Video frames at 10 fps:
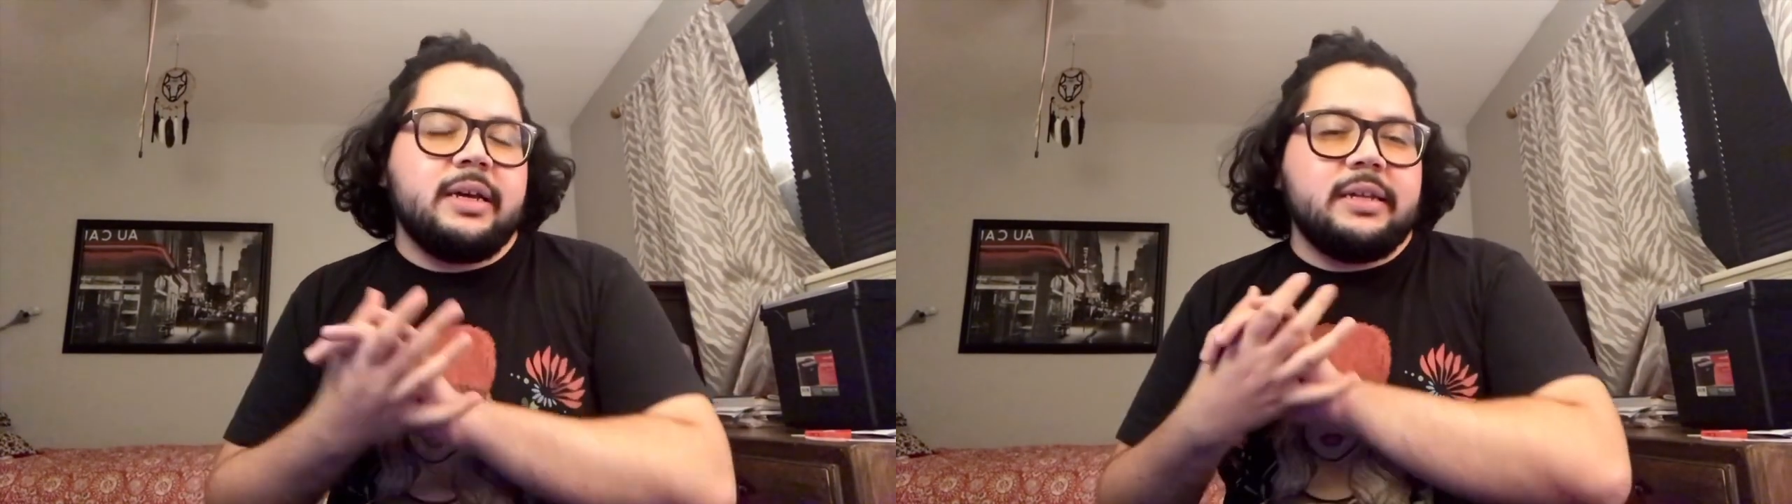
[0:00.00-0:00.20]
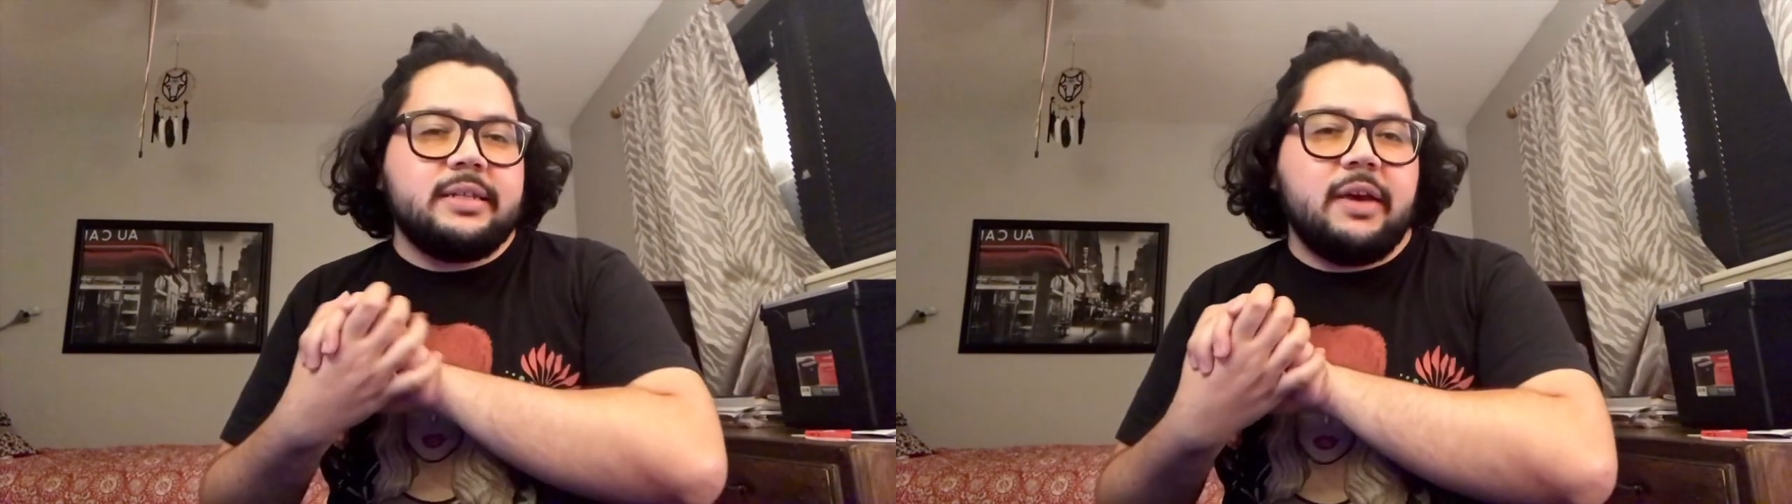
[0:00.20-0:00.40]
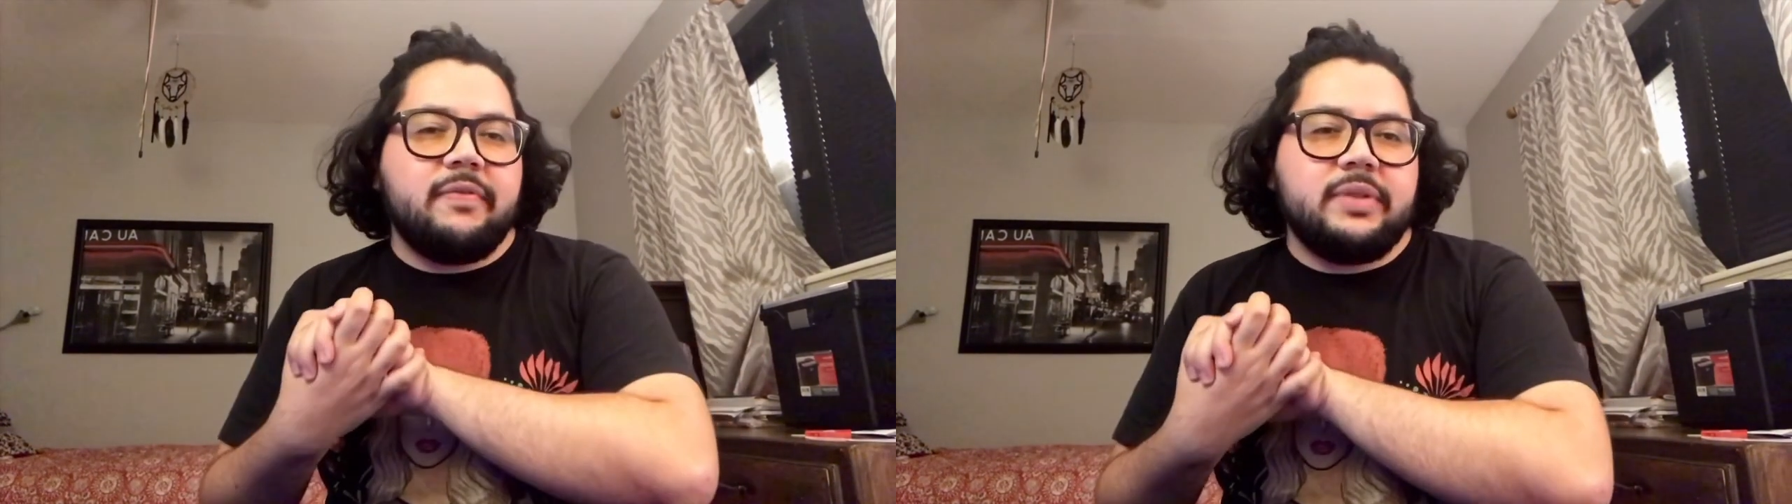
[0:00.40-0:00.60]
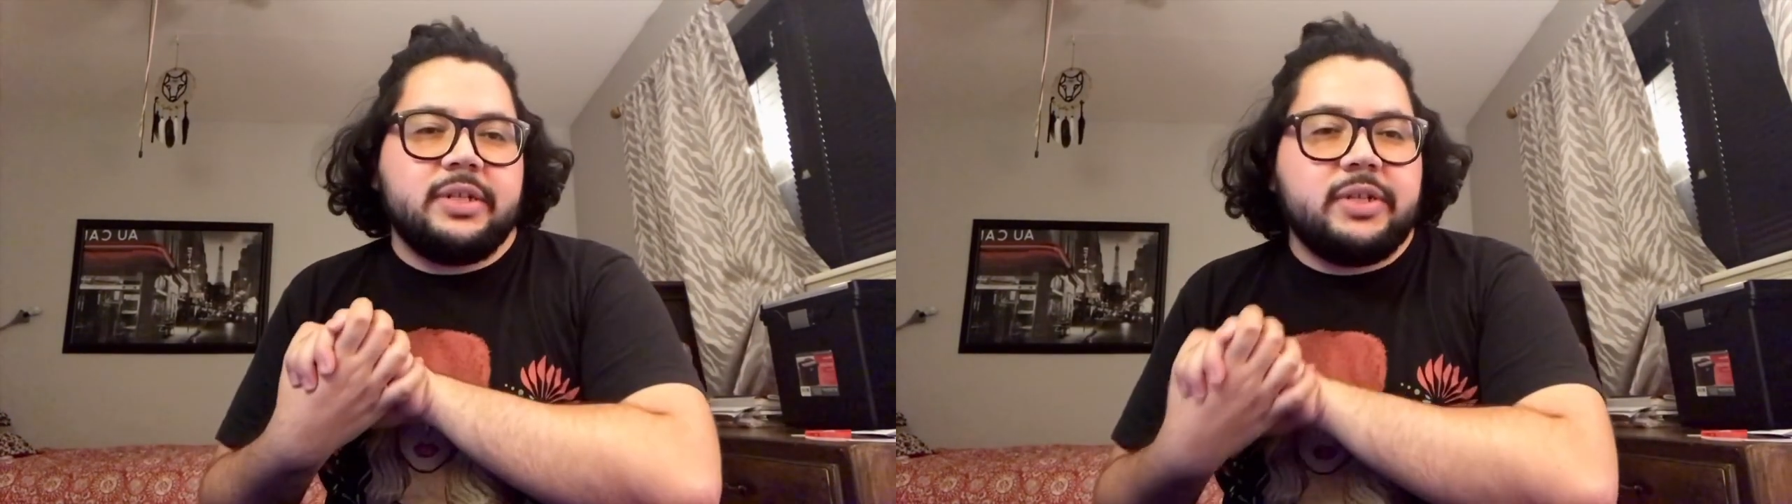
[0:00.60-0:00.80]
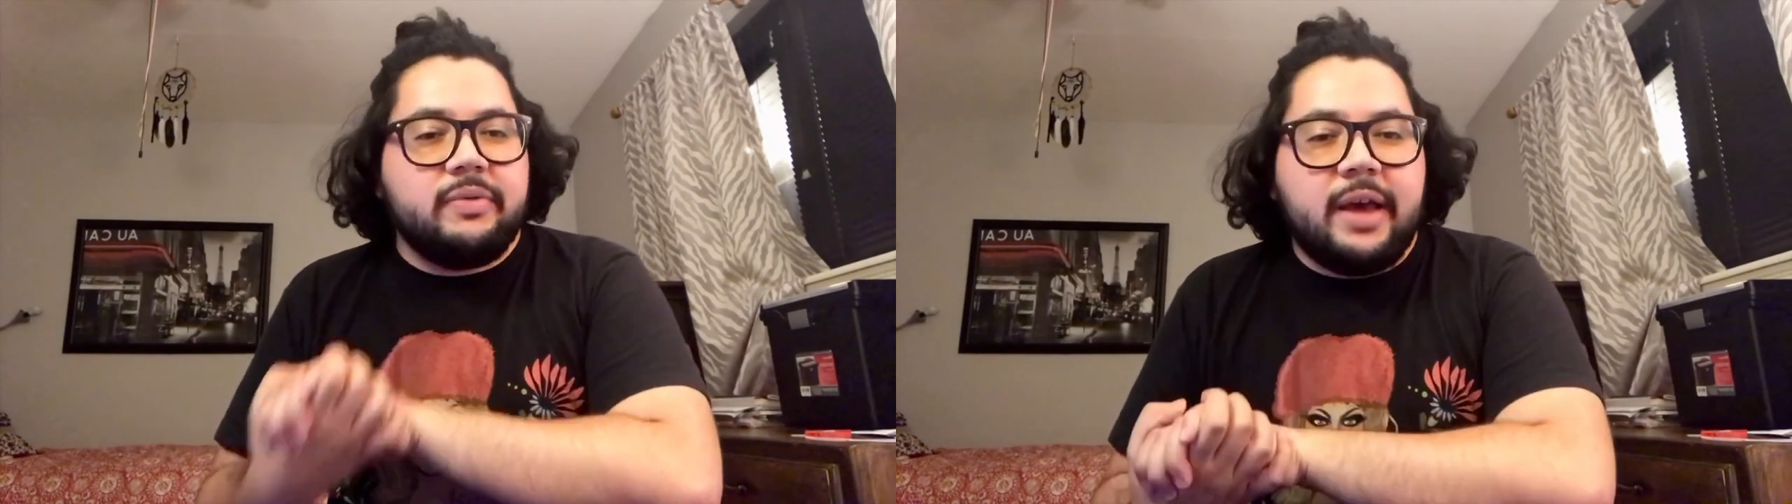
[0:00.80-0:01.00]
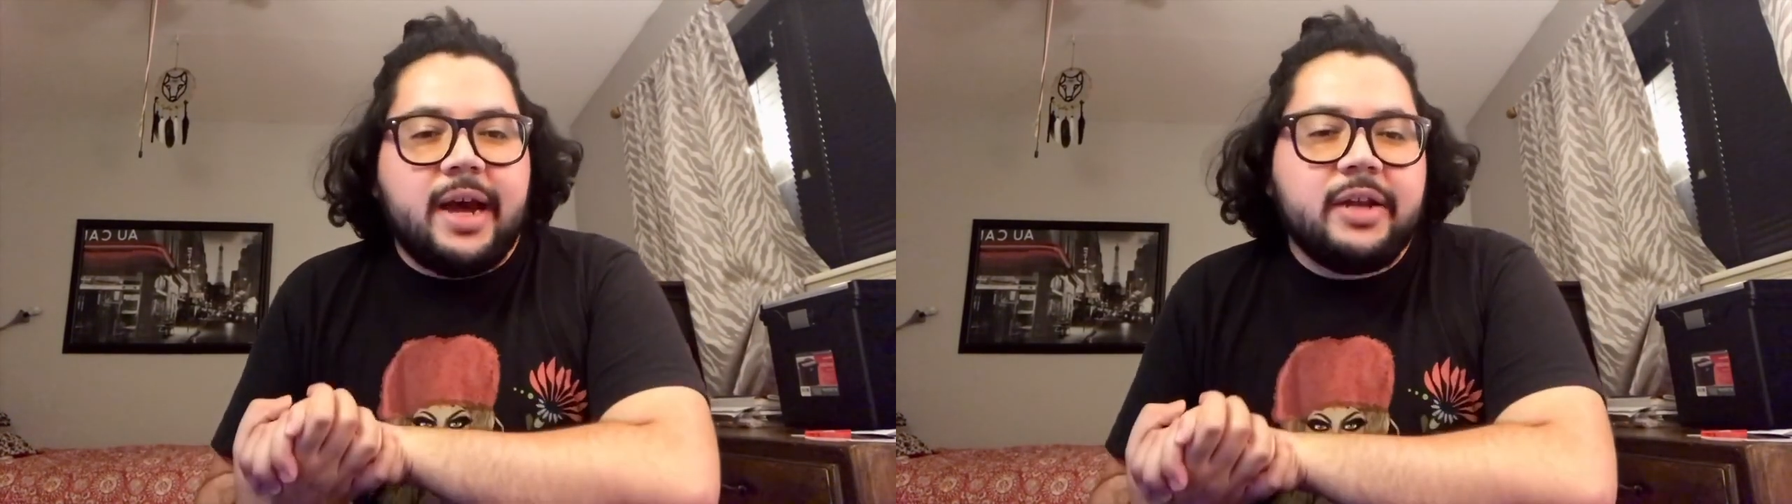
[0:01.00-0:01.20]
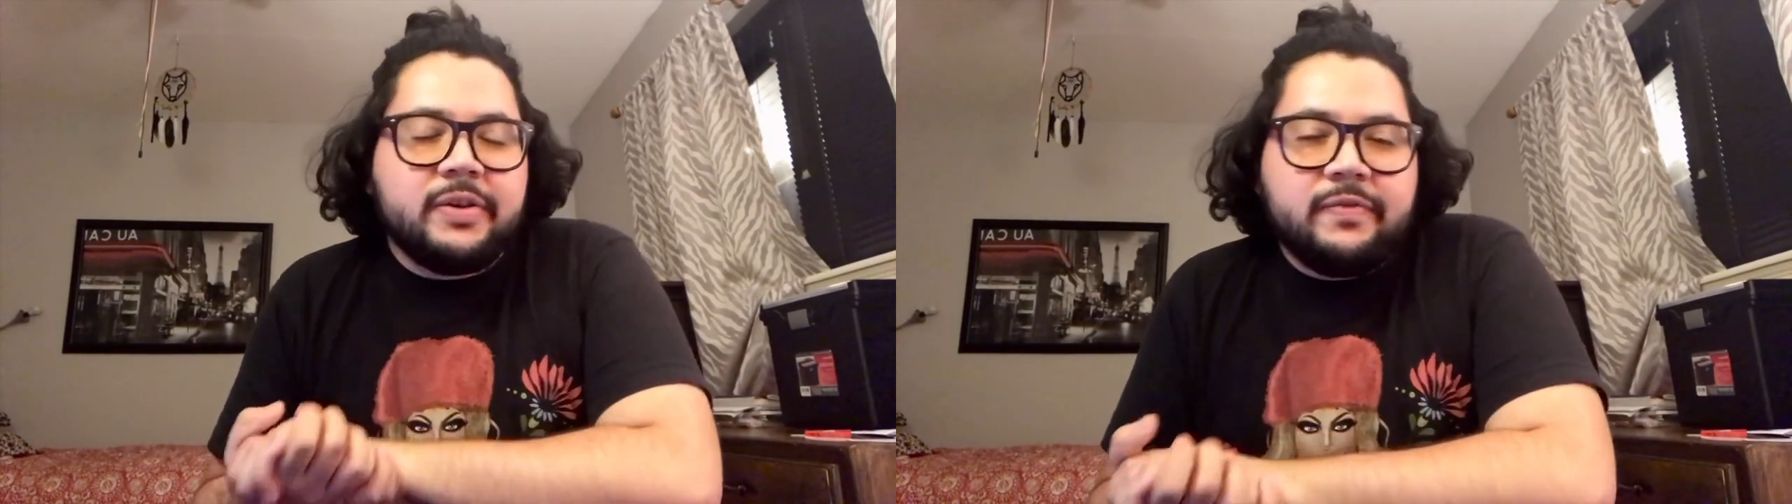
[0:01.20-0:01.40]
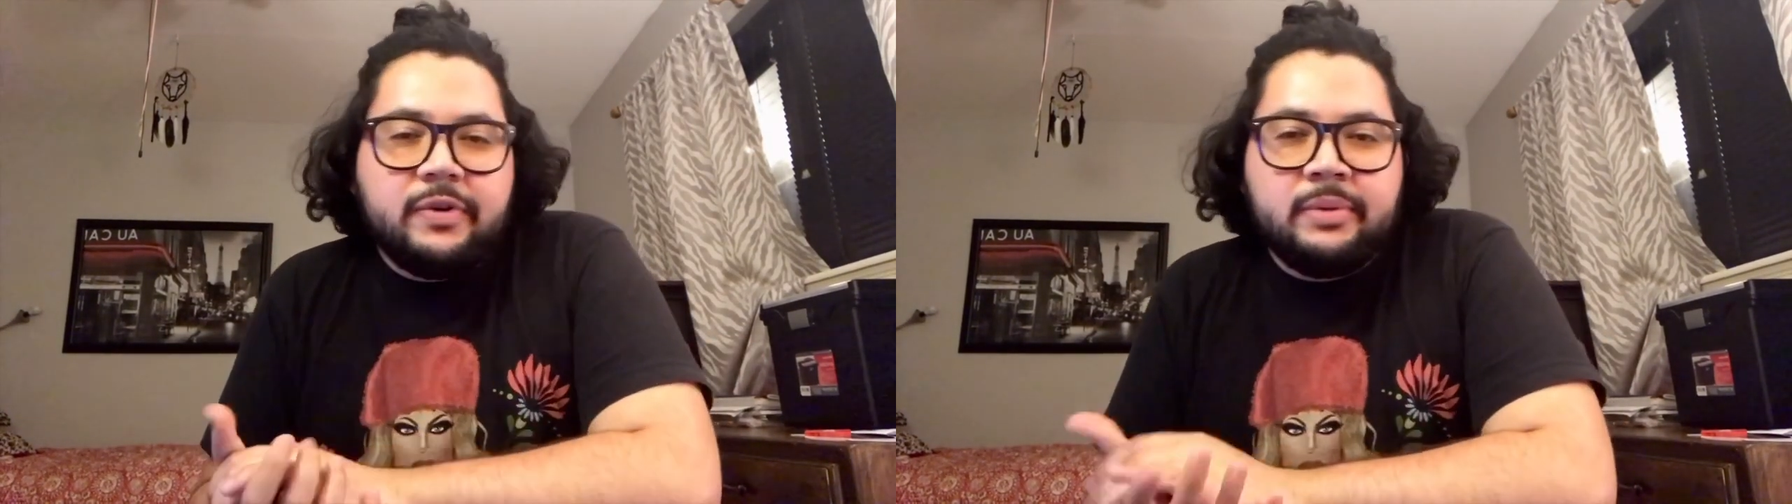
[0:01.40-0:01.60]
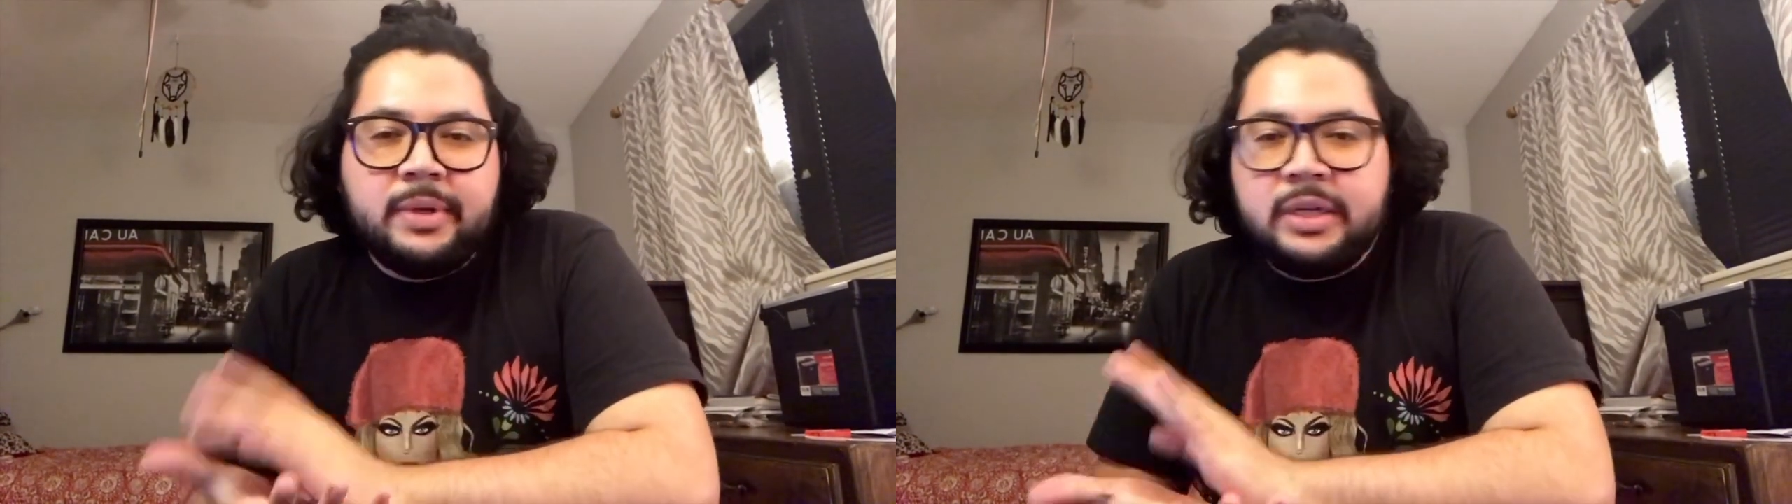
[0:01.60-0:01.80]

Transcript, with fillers: definitely do that. You can follow me on